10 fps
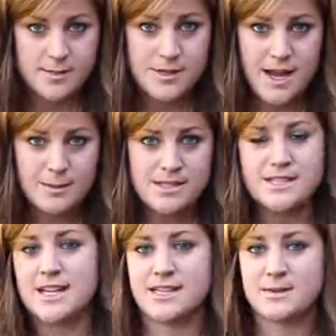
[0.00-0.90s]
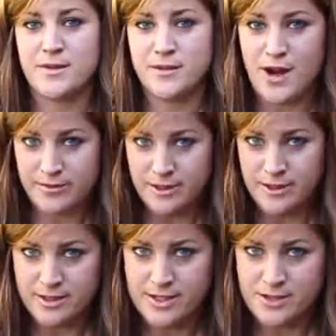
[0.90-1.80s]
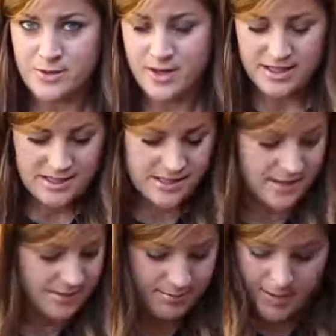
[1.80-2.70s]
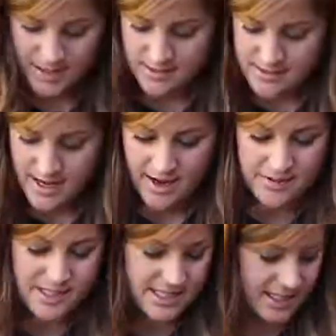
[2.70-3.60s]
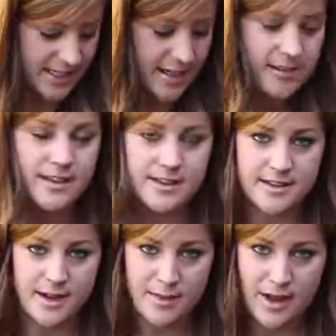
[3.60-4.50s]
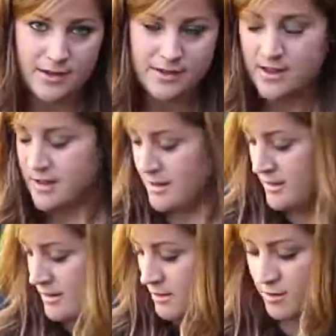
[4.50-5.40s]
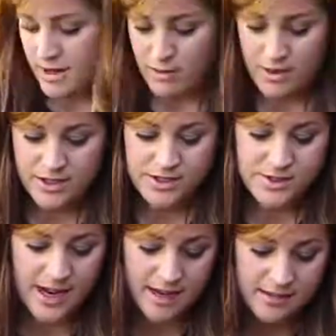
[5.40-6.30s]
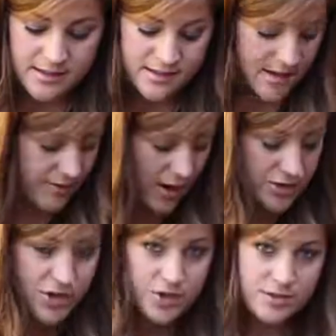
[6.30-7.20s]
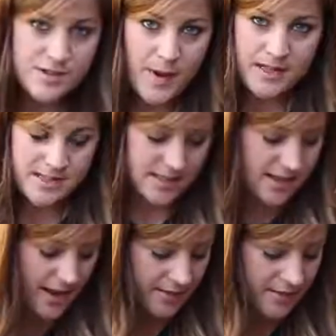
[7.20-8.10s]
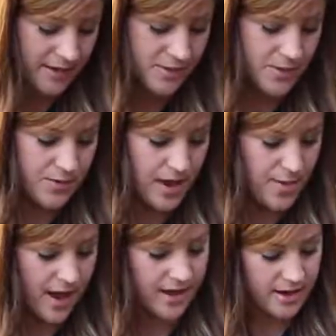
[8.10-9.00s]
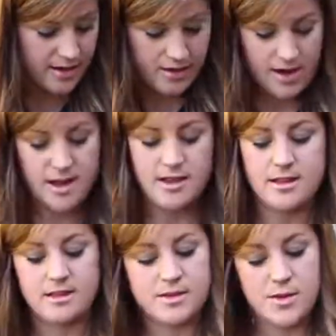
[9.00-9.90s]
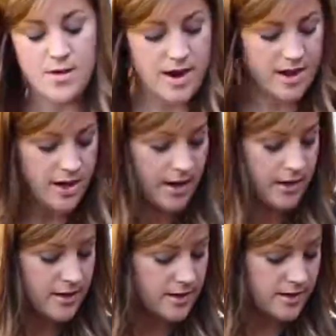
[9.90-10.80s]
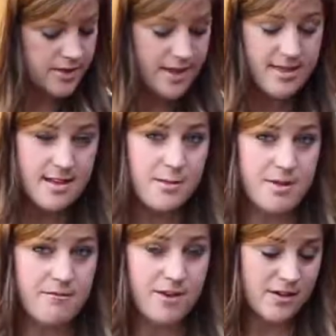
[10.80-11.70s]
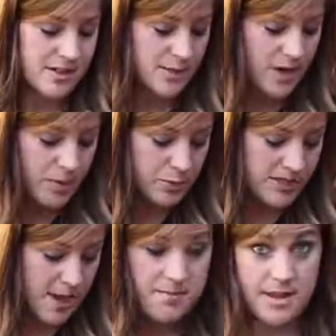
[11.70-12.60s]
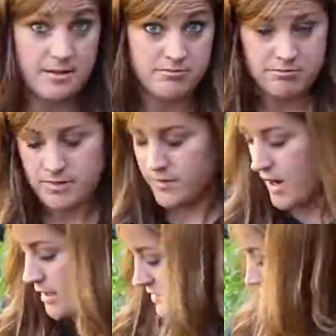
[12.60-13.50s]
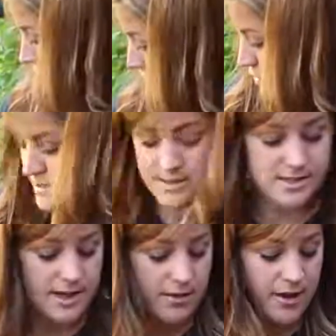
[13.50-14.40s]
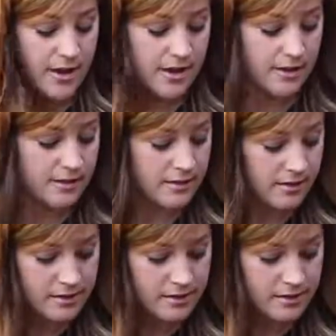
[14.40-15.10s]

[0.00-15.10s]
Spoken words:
Sometimes it takes me forever to do one of these because I have to sit and think about what I want to do next. I've got 2 spaces left, this one right back here and then this one right here. So I think I'm going to fill this one up with something. I've got some choices down here.